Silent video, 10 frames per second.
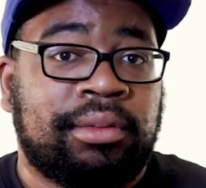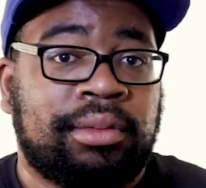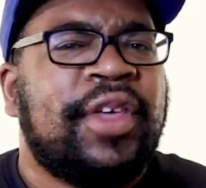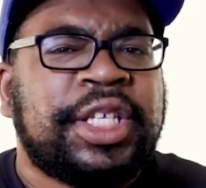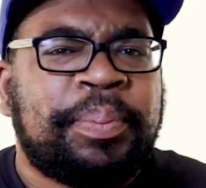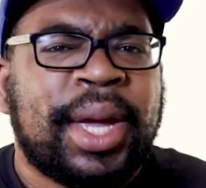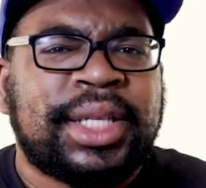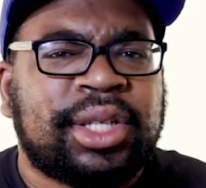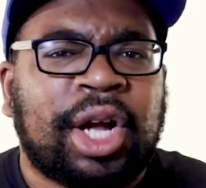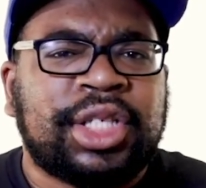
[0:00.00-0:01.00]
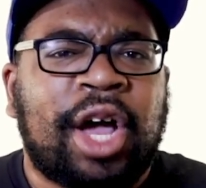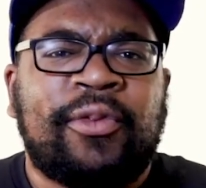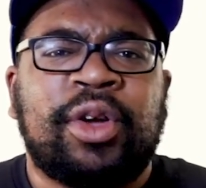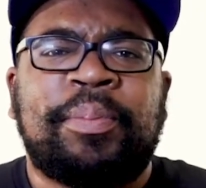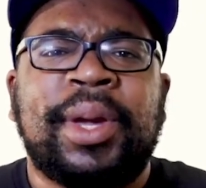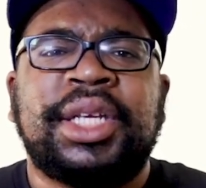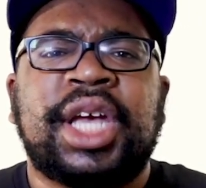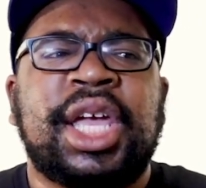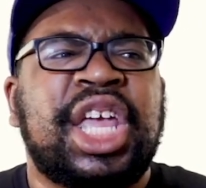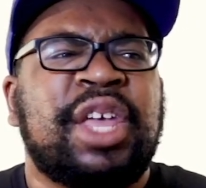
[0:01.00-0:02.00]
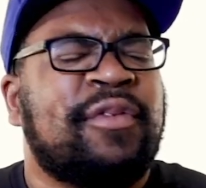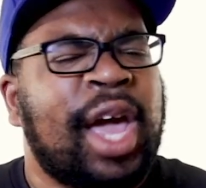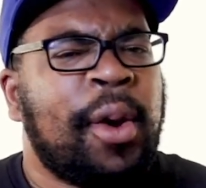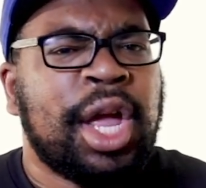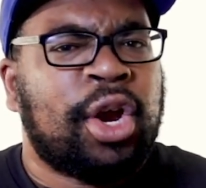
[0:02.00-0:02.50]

This piece starts off with BJ getting very